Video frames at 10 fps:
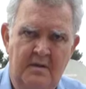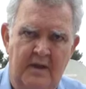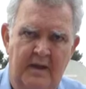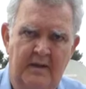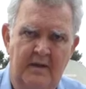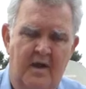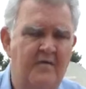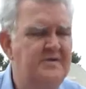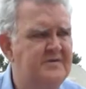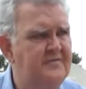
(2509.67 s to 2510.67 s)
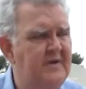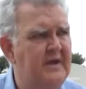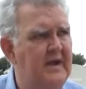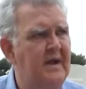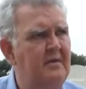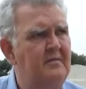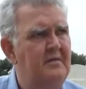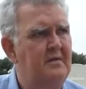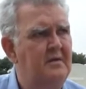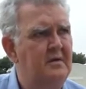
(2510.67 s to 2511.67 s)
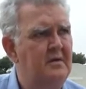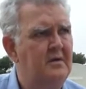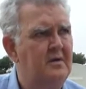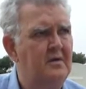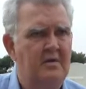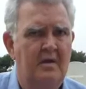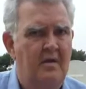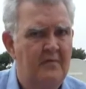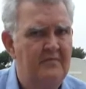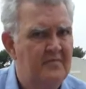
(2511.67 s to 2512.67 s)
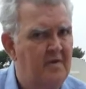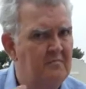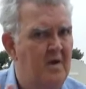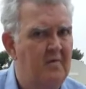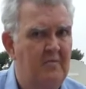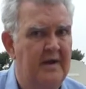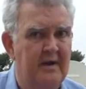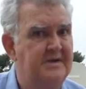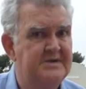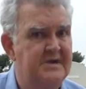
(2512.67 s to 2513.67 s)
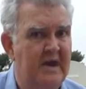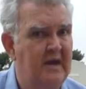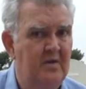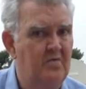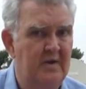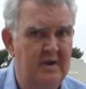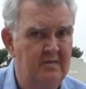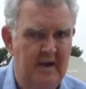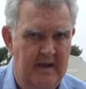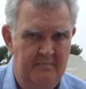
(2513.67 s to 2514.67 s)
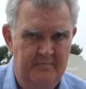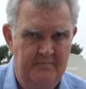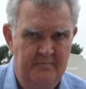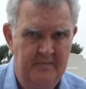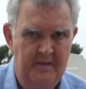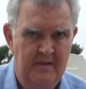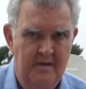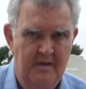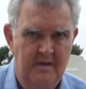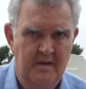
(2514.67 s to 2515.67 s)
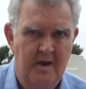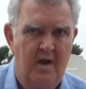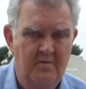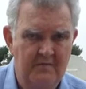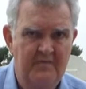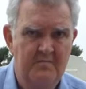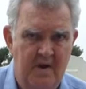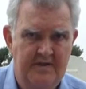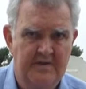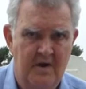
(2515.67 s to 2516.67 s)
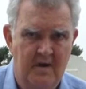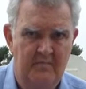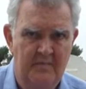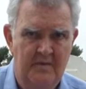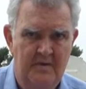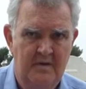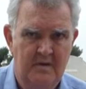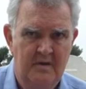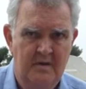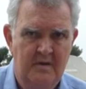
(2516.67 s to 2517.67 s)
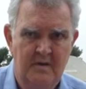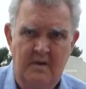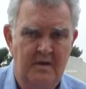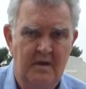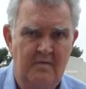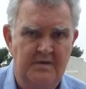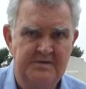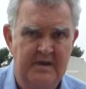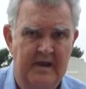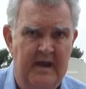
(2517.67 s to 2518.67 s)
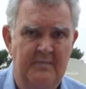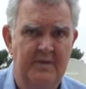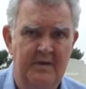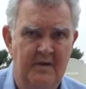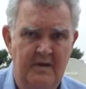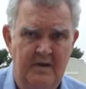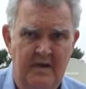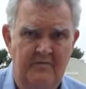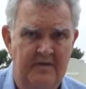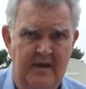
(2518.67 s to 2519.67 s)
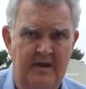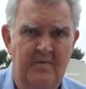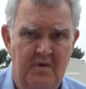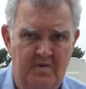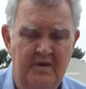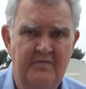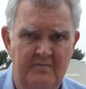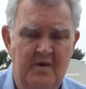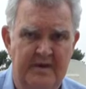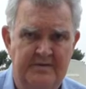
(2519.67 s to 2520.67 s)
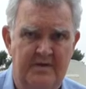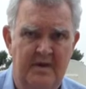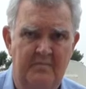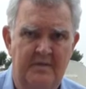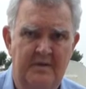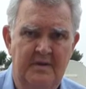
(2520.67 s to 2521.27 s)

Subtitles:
And I've just figured out, and I've got my way, I just say, hey, Lord, here I am. I'll give you my time. I don't know what's going to happen every day, but I'll give you my time.